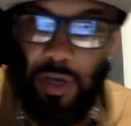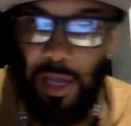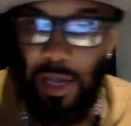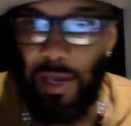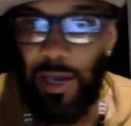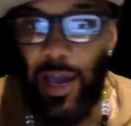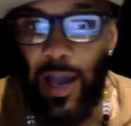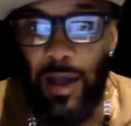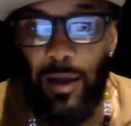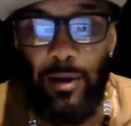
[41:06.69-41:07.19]

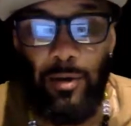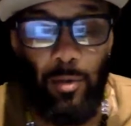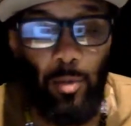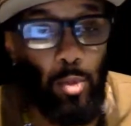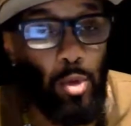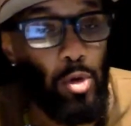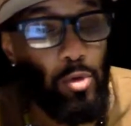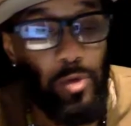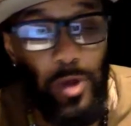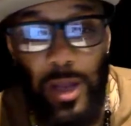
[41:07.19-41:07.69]
Like I'm
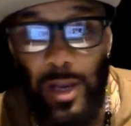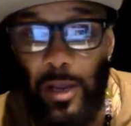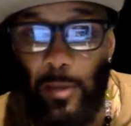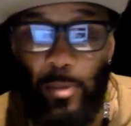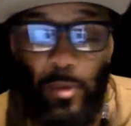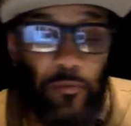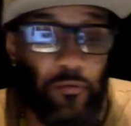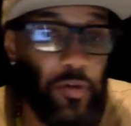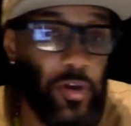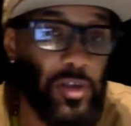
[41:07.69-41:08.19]
already a
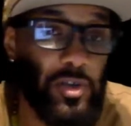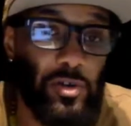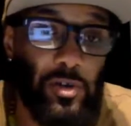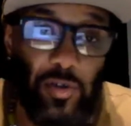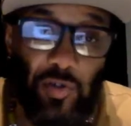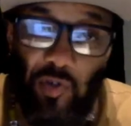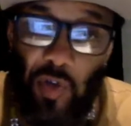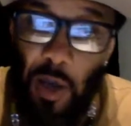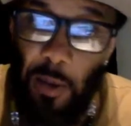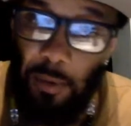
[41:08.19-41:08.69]

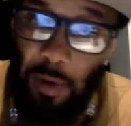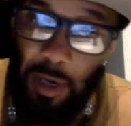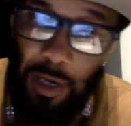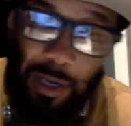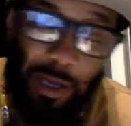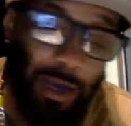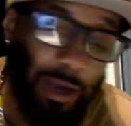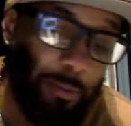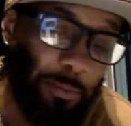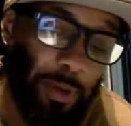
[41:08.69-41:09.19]
professional traveler. Like,
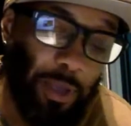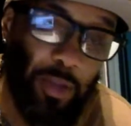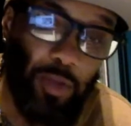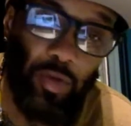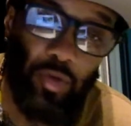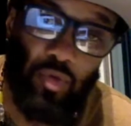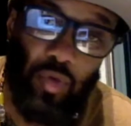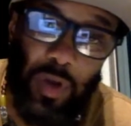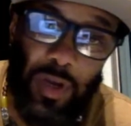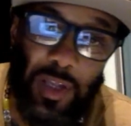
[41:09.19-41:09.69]
I've been to
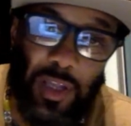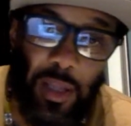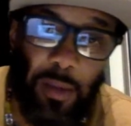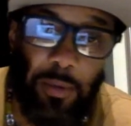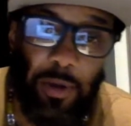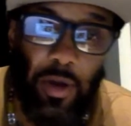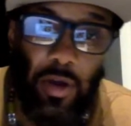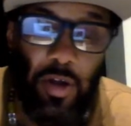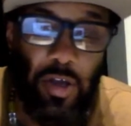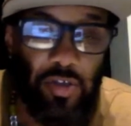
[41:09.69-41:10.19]

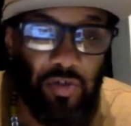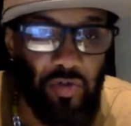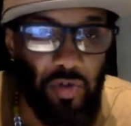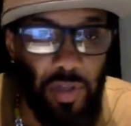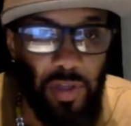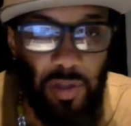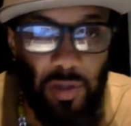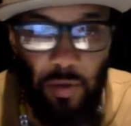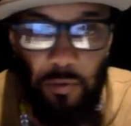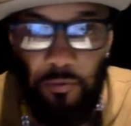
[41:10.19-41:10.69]
27
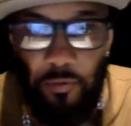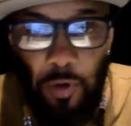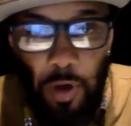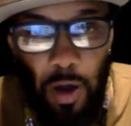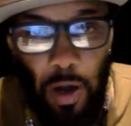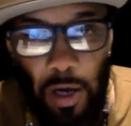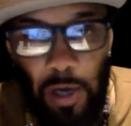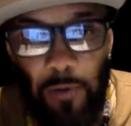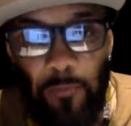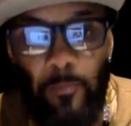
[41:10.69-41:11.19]
countries so
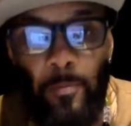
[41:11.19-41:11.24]
far.